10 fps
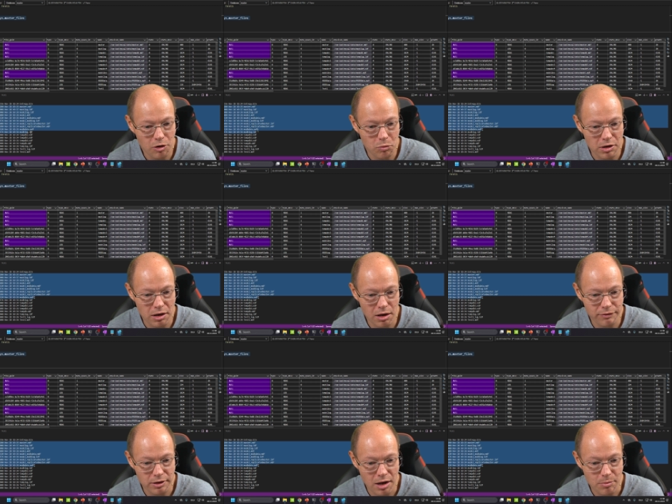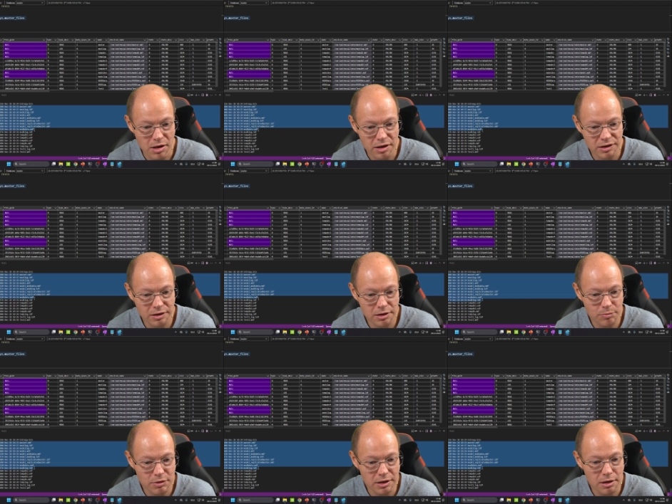we have an
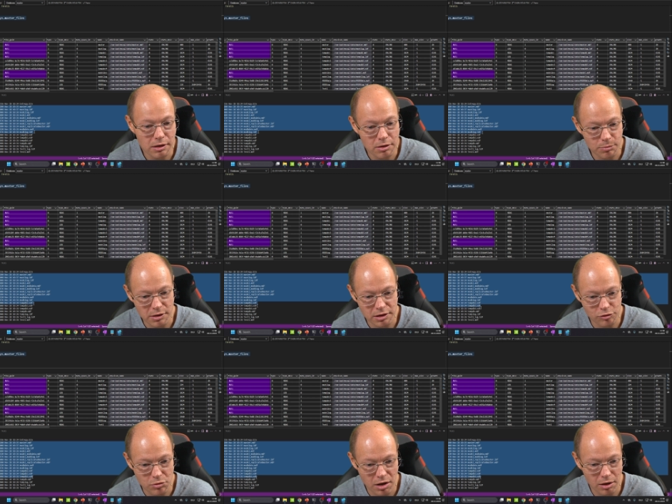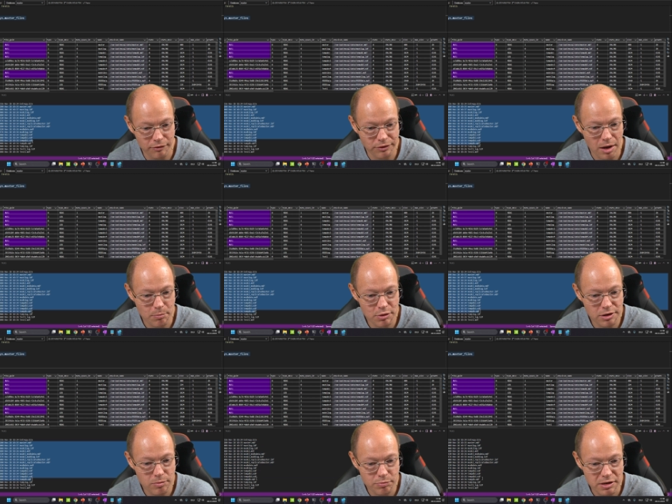msdb database, we have
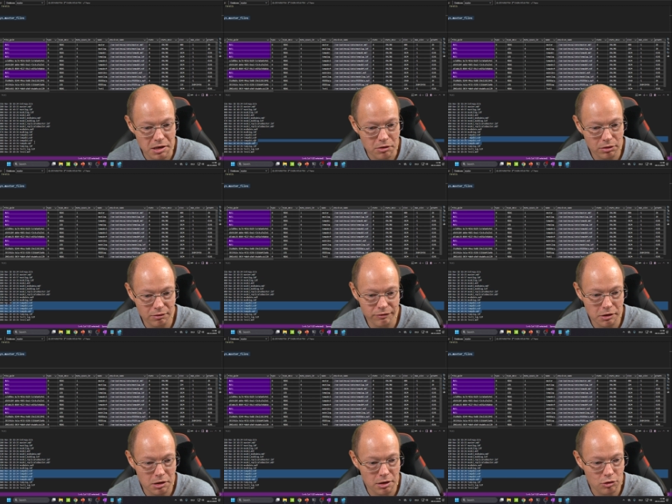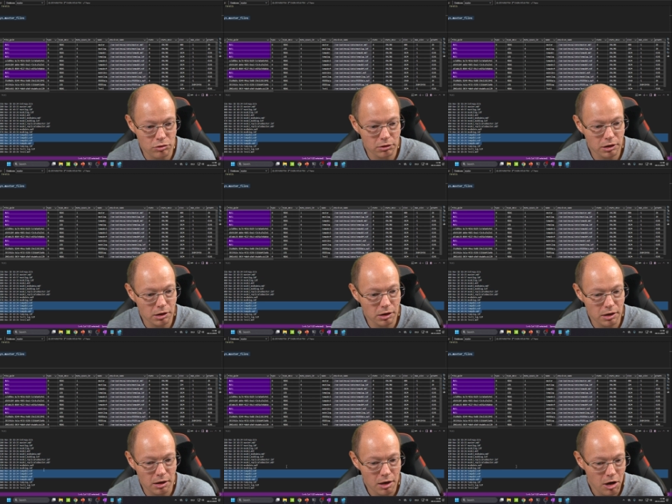dempdb configured
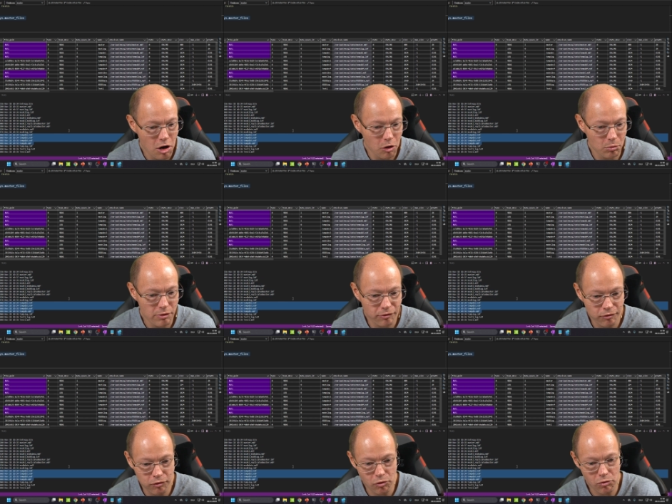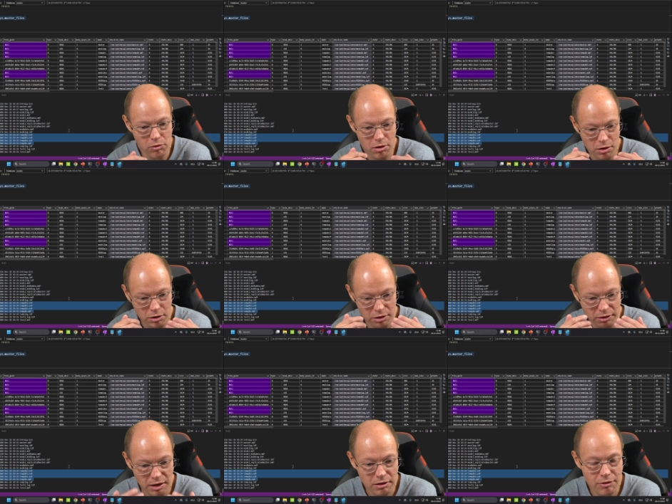accordingly with 4
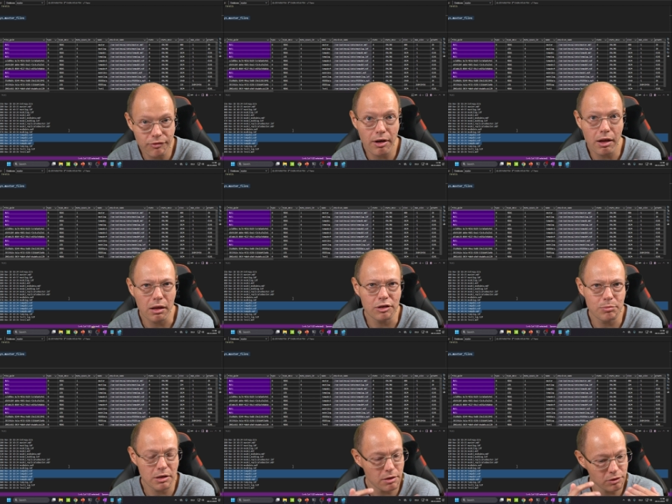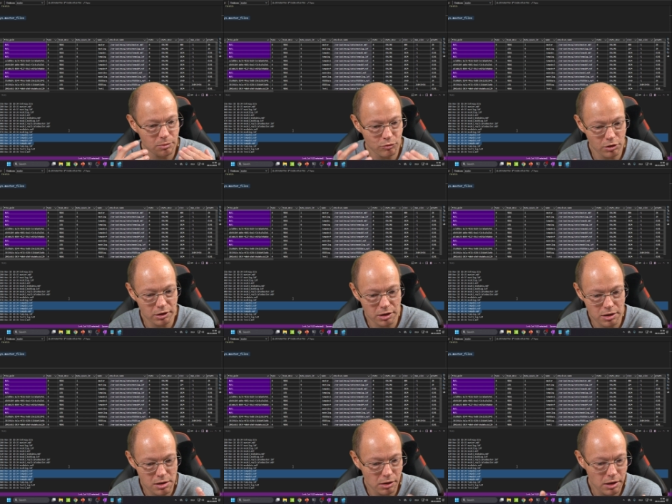data files, because I'm running
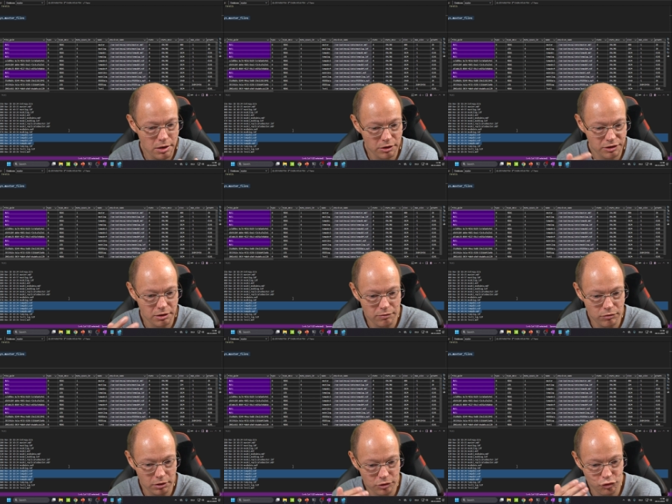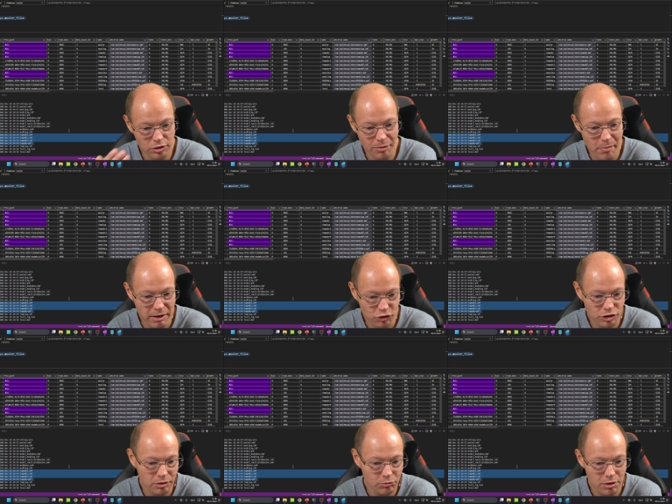here Linux in a virtual
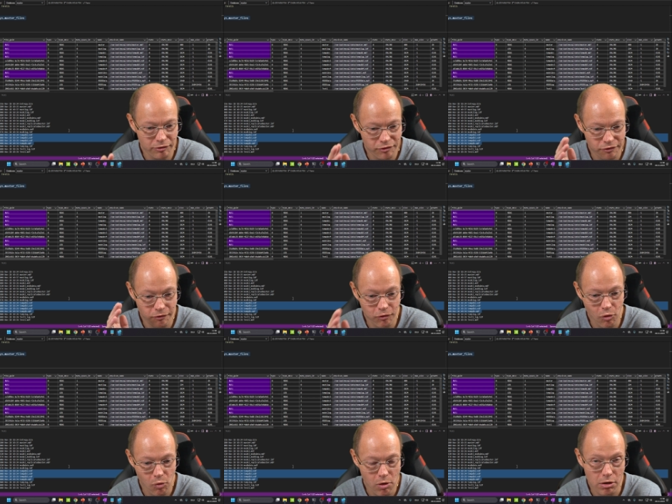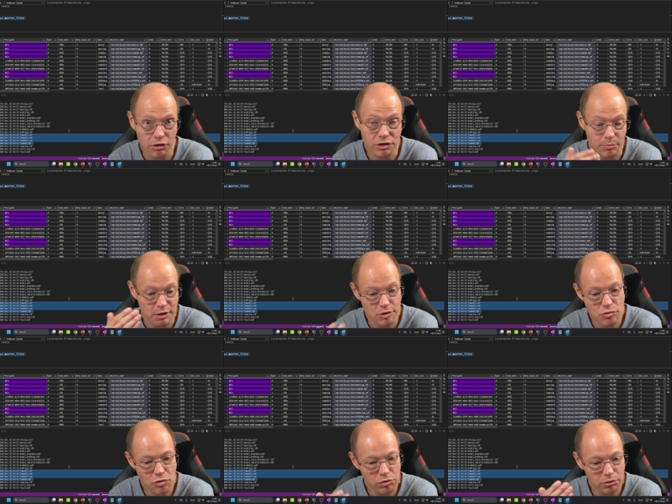machine with 4
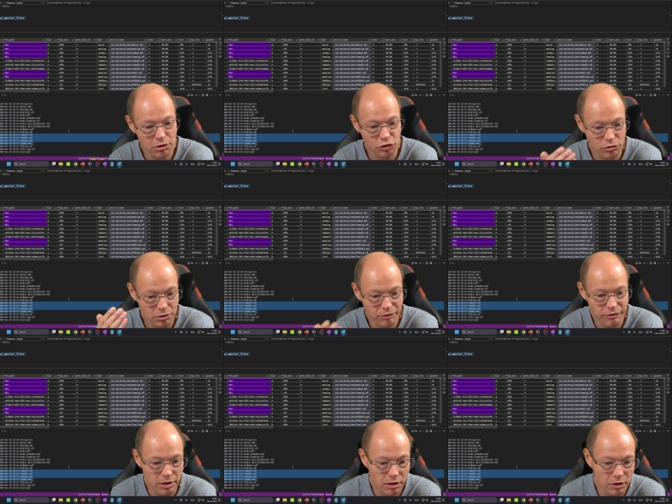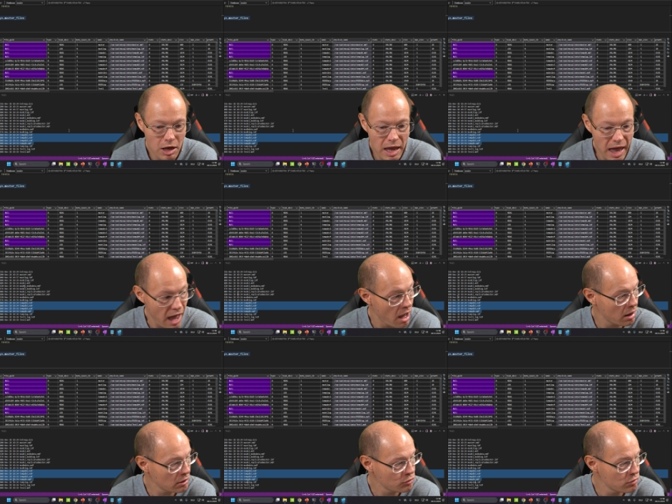CPU cores configured.
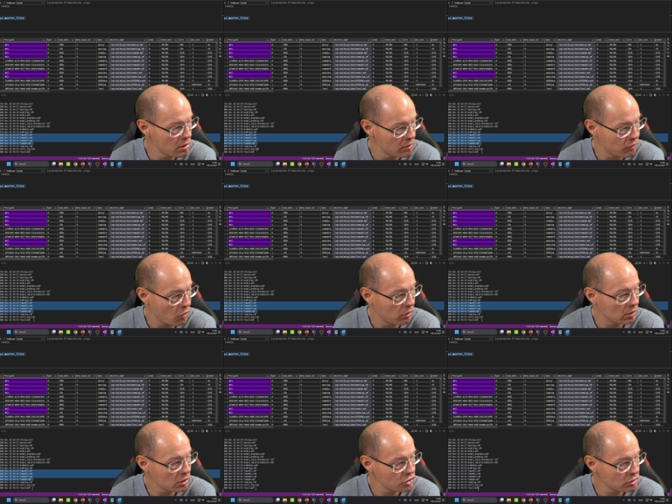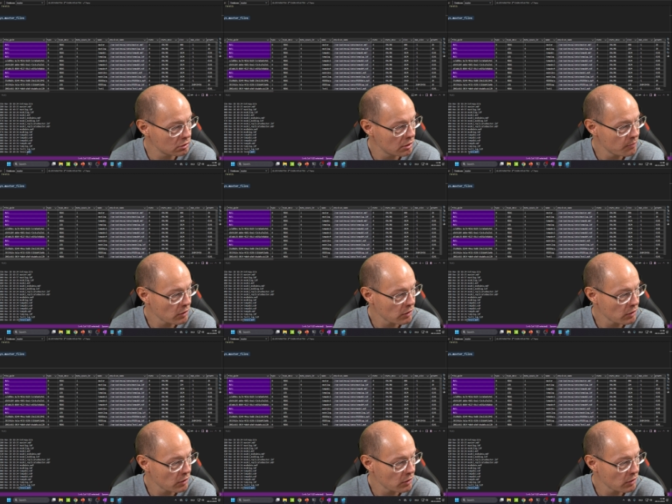And we have also